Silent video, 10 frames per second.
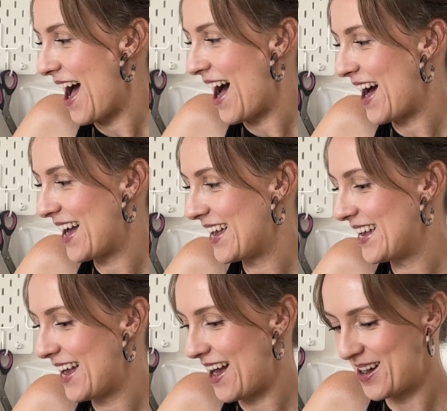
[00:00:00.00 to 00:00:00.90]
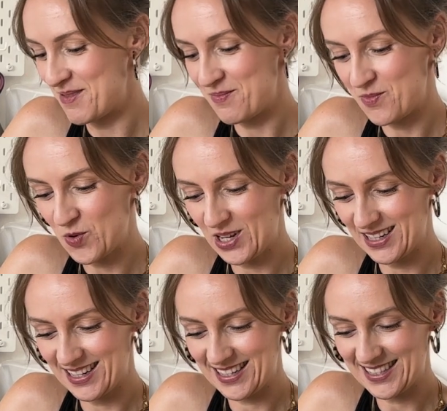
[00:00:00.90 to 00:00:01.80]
I will